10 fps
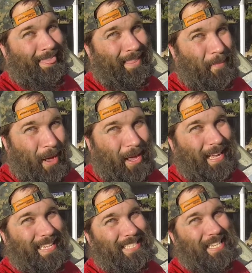the Bug
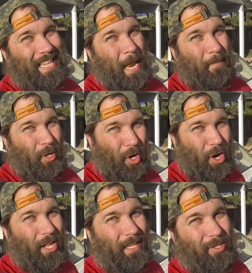engine that I'm
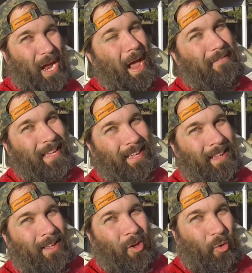currently driving,
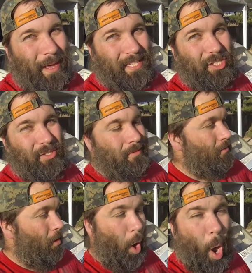which
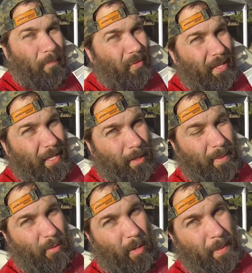hopefully it'll
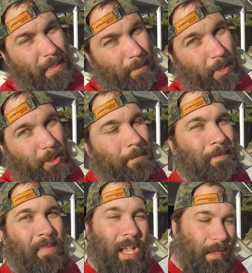be rebuildable.
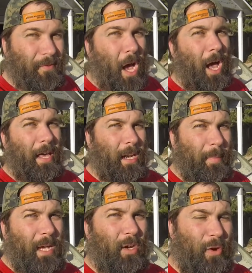If not, it'll
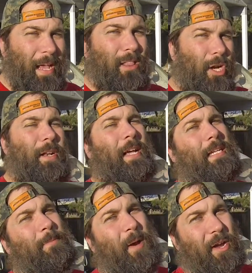be a great learning
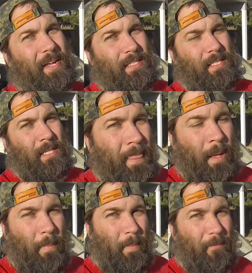experience.
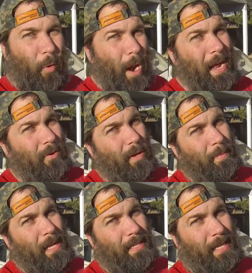But before I can
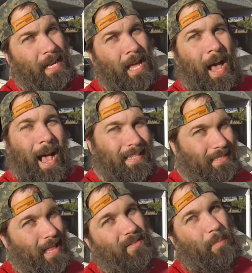rebuild it, I
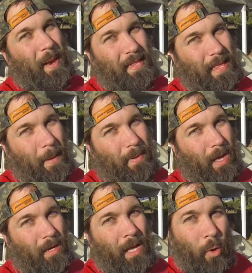still have to paint that
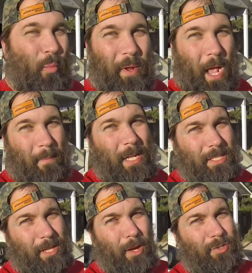bug. We got
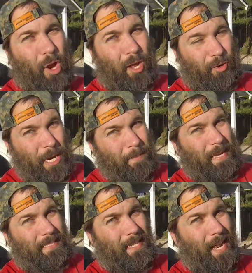much closer on
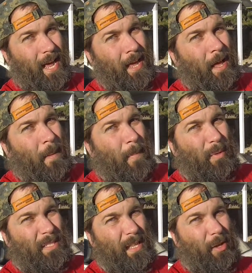Greenpeace today, but
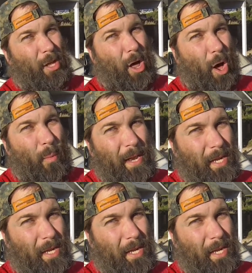we still have a long way to